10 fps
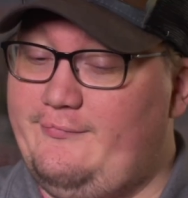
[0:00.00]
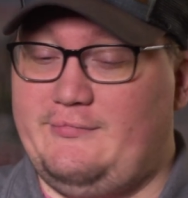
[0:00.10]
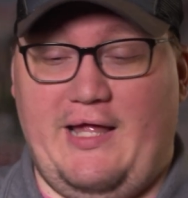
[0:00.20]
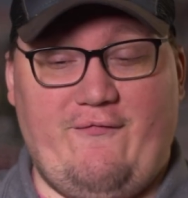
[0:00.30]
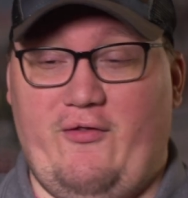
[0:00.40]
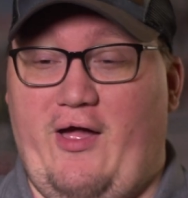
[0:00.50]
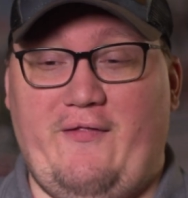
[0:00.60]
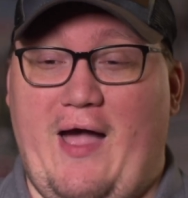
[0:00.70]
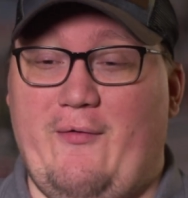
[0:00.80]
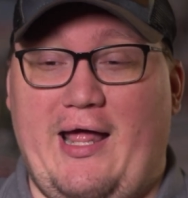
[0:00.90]
never thought
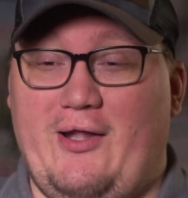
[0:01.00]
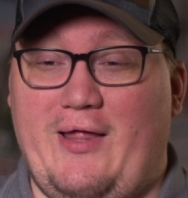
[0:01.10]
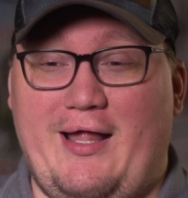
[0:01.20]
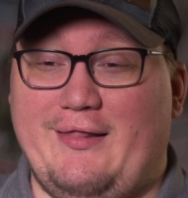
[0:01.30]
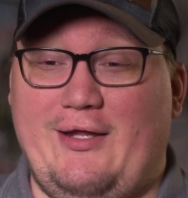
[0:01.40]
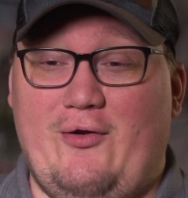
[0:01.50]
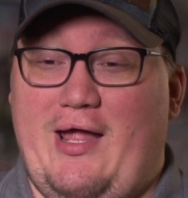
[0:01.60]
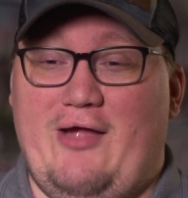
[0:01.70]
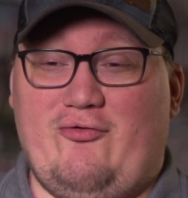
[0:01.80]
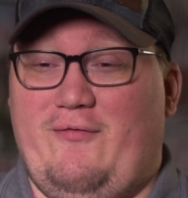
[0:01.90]
that would outlast the
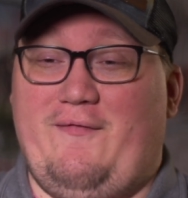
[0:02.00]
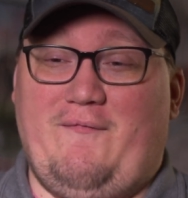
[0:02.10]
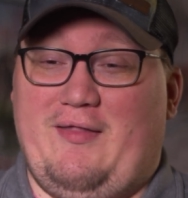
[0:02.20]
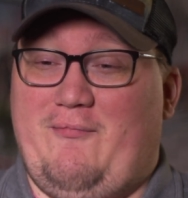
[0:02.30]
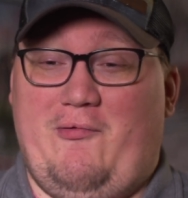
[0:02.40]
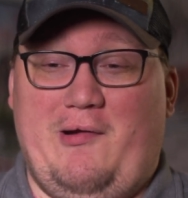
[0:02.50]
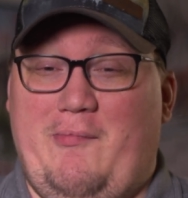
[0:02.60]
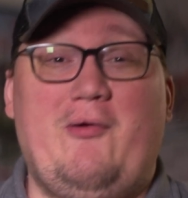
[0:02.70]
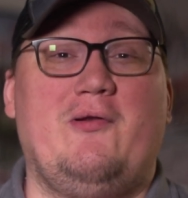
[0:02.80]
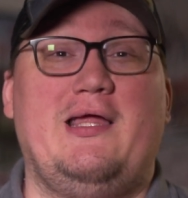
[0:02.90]
International Film Festival, but
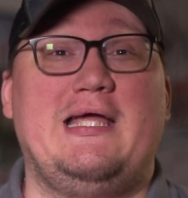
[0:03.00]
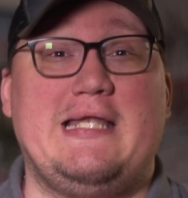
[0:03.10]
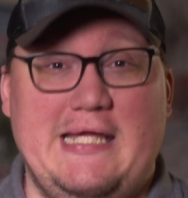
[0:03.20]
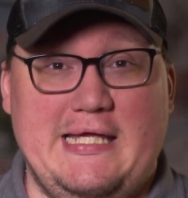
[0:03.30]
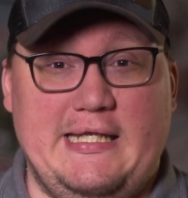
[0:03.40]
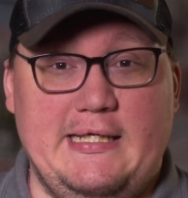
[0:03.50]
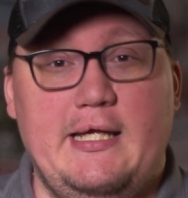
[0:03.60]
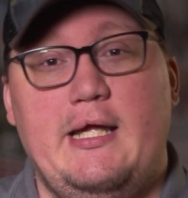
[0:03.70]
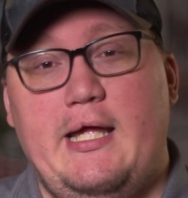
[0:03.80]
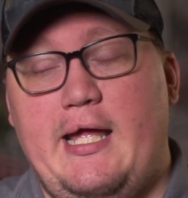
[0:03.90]
apparently it did.
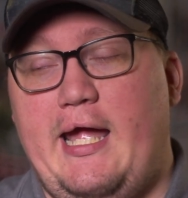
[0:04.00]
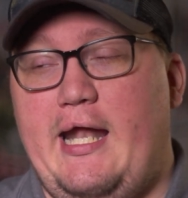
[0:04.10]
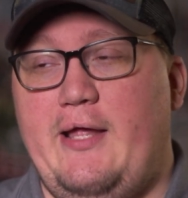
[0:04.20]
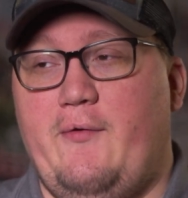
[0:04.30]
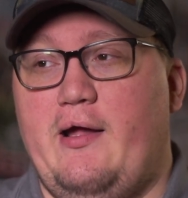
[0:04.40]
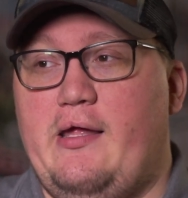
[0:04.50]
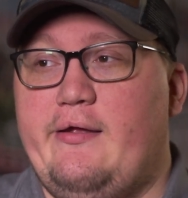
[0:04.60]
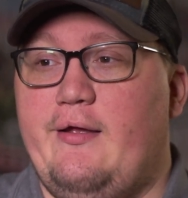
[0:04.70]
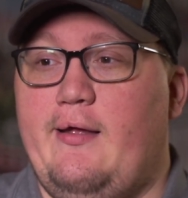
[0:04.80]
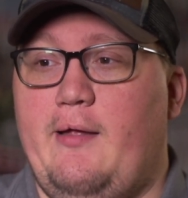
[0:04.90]
Anyway,
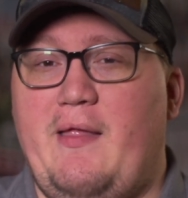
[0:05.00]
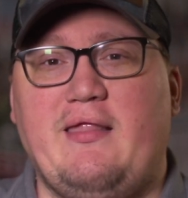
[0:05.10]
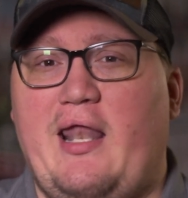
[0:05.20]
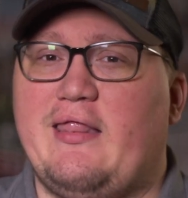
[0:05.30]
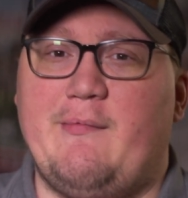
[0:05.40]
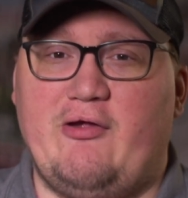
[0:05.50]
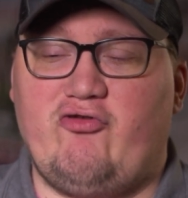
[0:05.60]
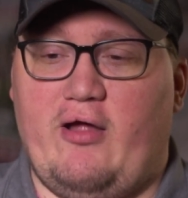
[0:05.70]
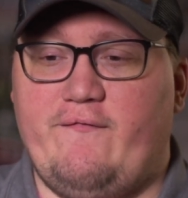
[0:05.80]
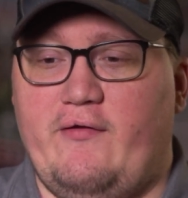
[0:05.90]
that's the last time I
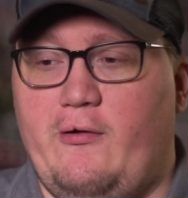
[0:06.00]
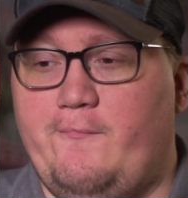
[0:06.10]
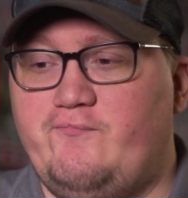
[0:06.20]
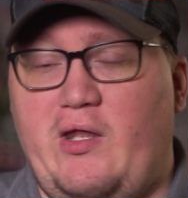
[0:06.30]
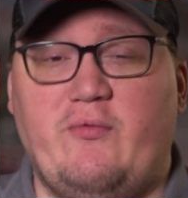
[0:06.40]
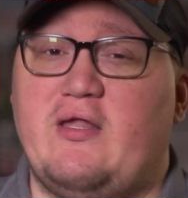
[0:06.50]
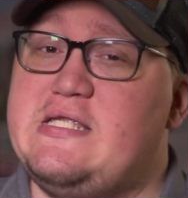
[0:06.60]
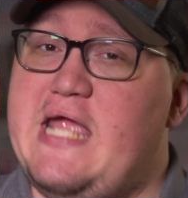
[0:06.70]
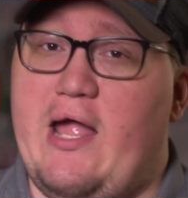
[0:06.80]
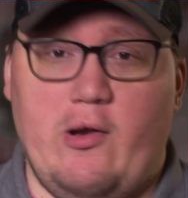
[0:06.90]
shot film, and it was a
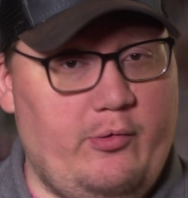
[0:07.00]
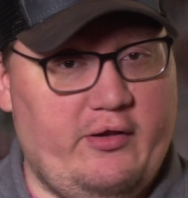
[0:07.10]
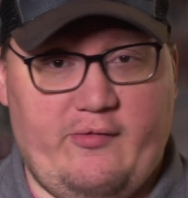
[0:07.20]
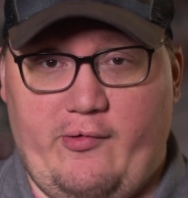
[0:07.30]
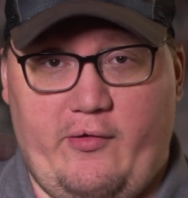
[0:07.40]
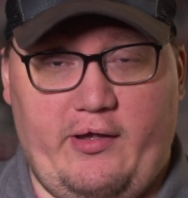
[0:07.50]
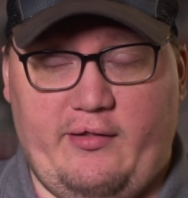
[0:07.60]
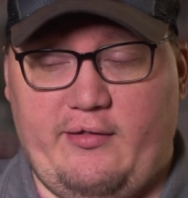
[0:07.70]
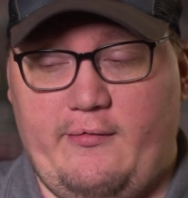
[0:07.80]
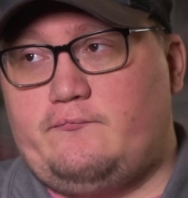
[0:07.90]
terrible
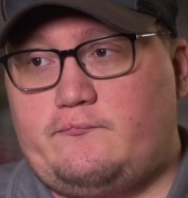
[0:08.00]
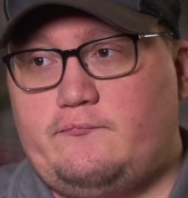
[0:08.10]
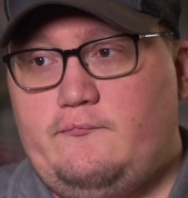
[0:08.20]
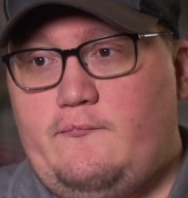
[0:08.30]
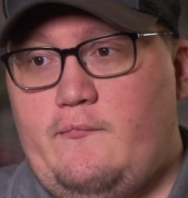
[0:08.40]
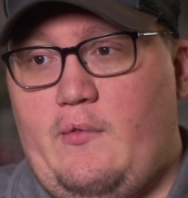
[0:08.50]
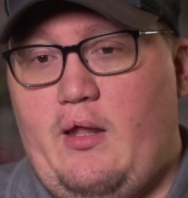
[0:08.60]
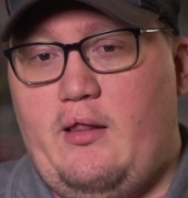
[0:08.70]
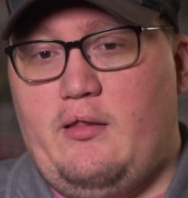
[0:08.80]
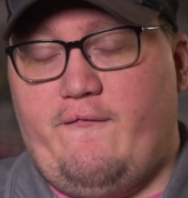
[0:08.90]
experience.
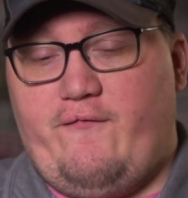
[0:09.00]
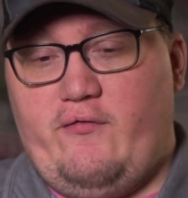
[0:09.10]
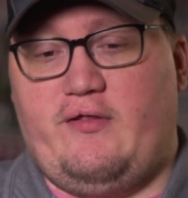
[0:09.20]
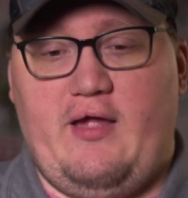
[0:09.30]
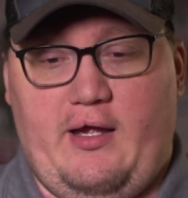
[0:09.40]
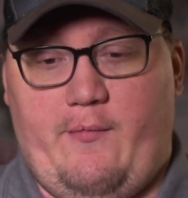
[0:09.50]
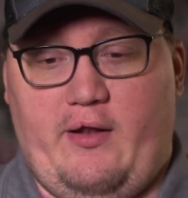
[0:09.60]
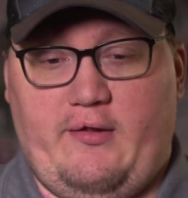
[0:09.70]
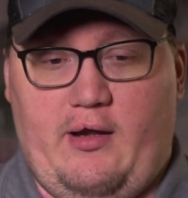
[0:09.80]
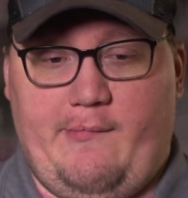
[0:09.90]
The first thing I
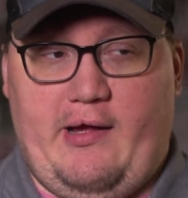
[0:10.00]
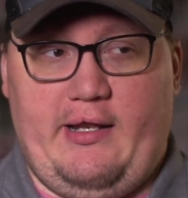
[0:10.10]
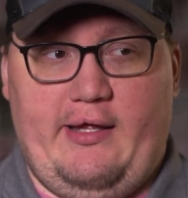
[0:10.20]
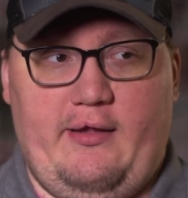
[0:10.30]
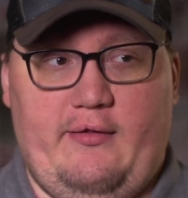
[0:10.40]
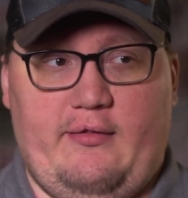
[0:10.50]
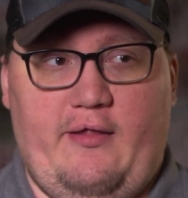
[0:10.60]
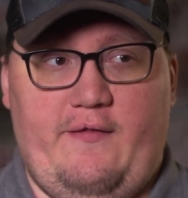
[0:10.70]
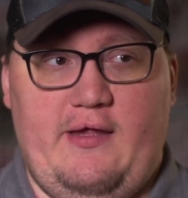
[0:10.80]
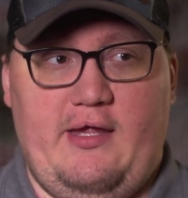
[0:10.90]
want to talk about is
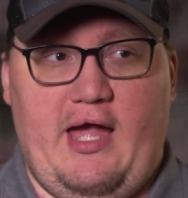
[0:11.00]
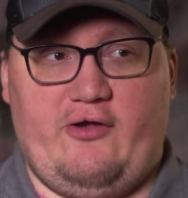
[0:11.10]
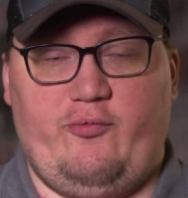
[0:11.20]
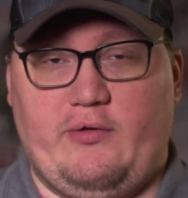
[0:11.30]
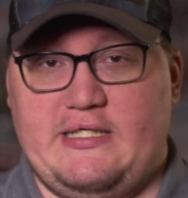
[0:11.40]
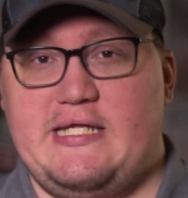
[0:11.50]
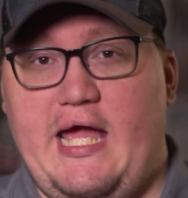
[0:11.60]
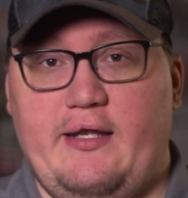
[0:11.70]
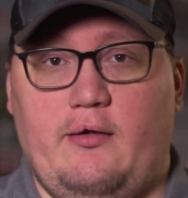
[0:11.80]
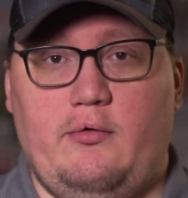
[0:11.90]
the actual
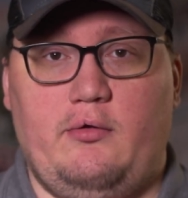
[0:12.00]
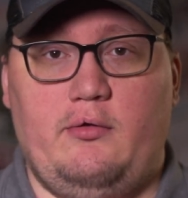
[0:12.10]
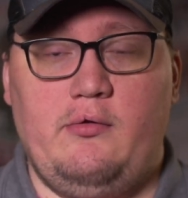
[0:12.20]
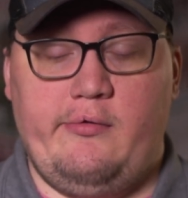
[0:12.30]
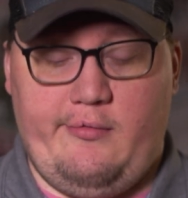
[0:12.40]
technical